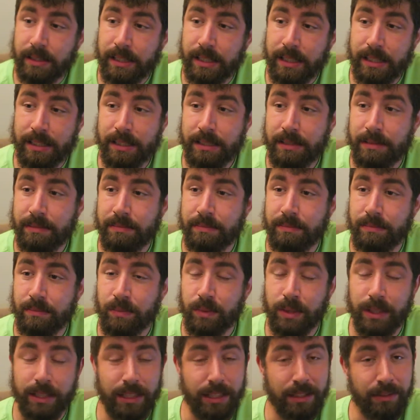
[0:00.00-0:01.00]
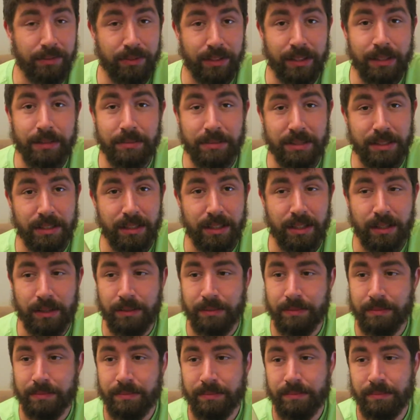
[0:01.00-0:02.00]
It's really flimsy though.
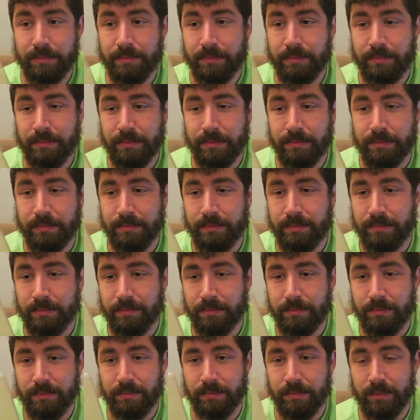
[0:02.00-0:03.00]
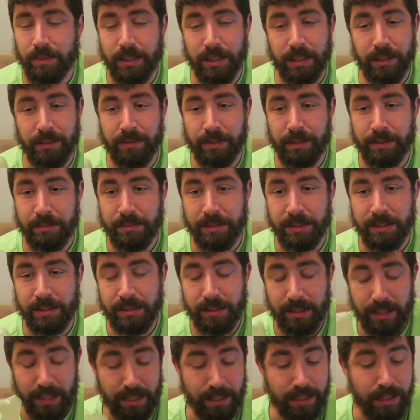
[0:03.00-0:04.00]
Really flimsy.
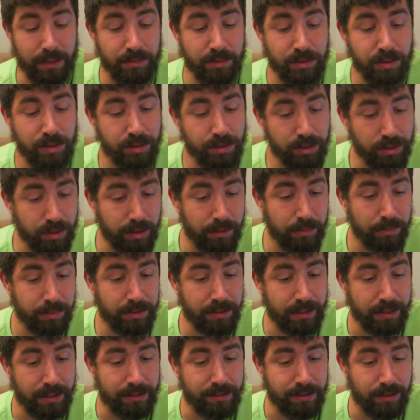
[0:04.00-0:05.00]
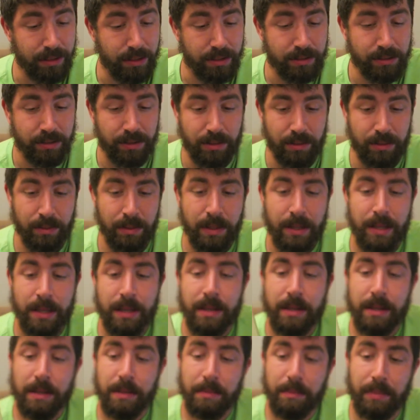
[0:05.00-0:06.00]
It comes with a screen protector also.
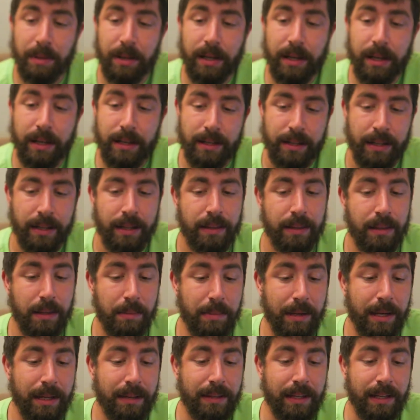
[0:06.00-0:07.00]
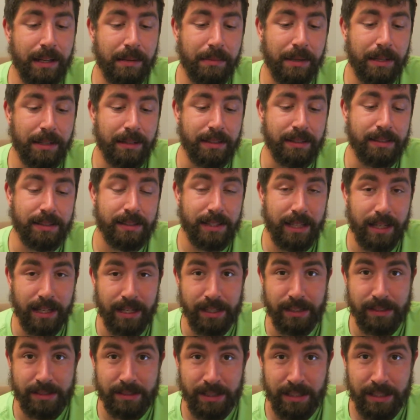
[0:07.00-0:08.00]
But the bad thing about this
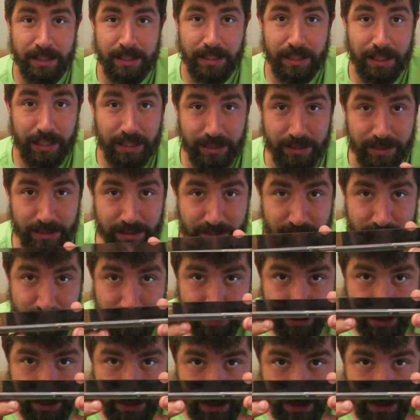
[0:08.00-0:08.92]
case is